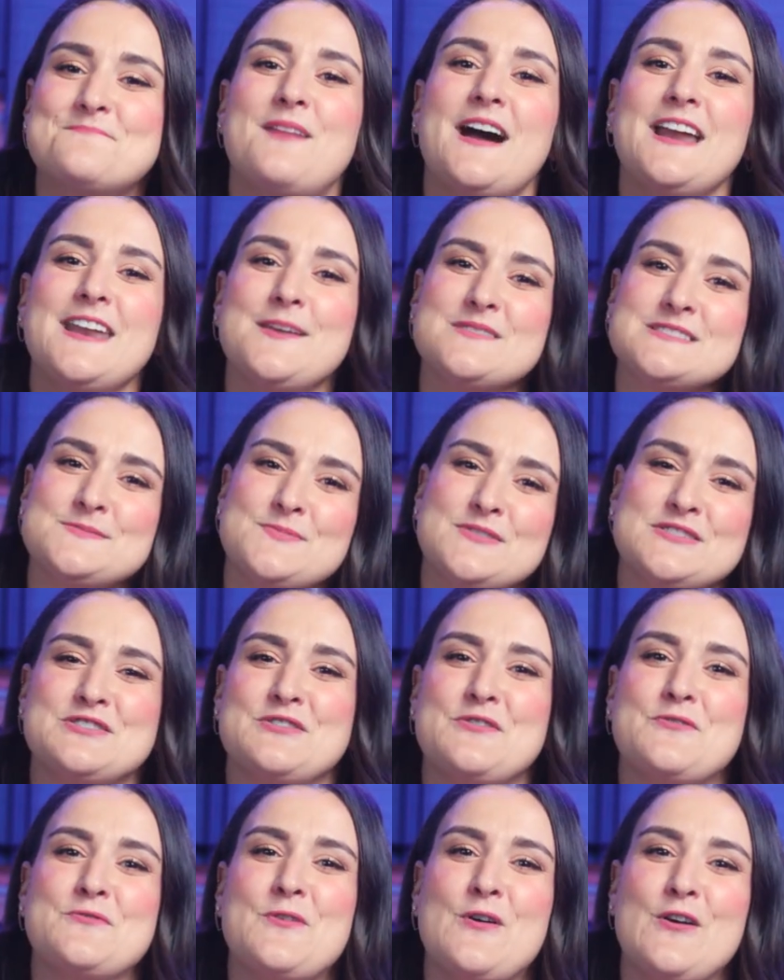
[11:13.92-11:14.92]
My name is
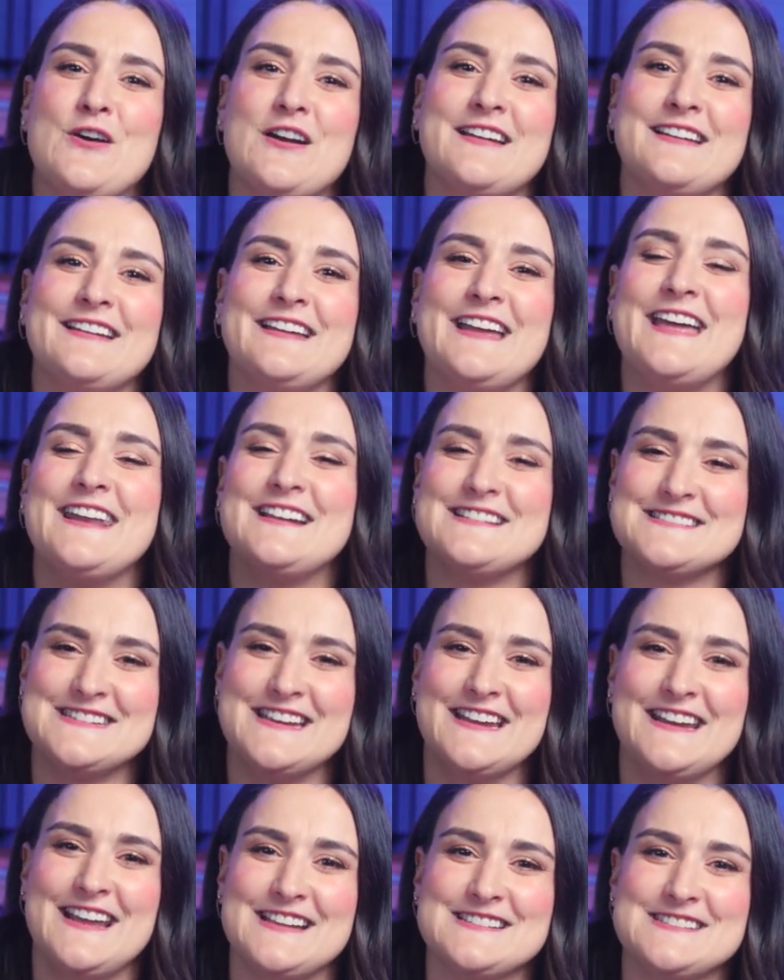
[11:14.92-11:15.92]
Bridget O'Rourke, and I'll see
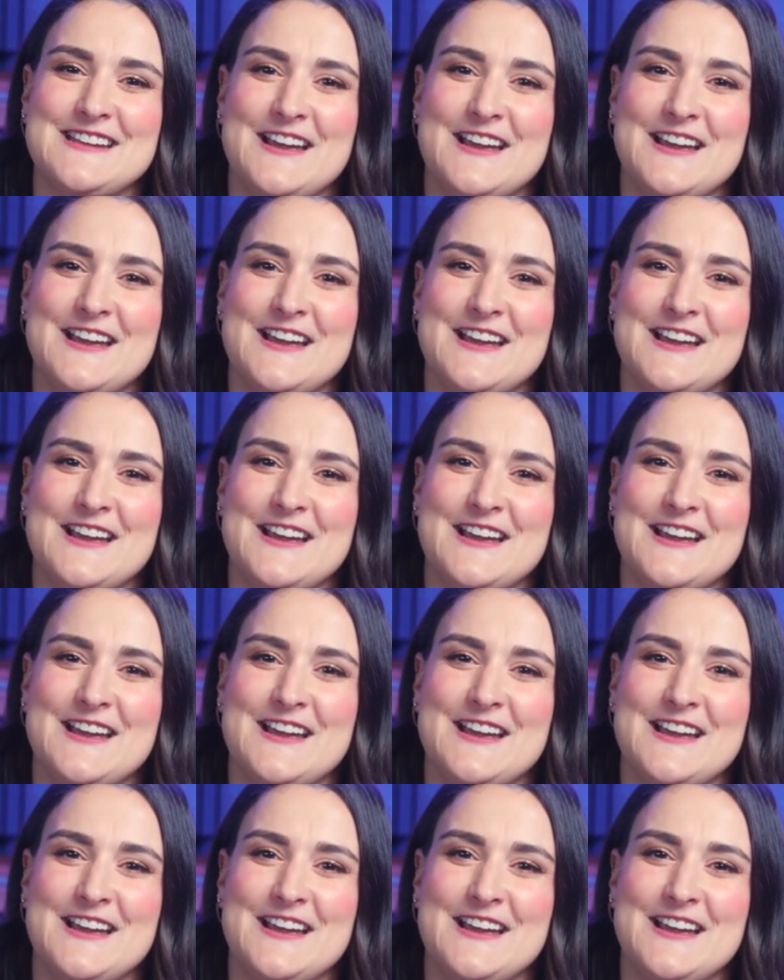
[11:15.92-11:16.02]
you next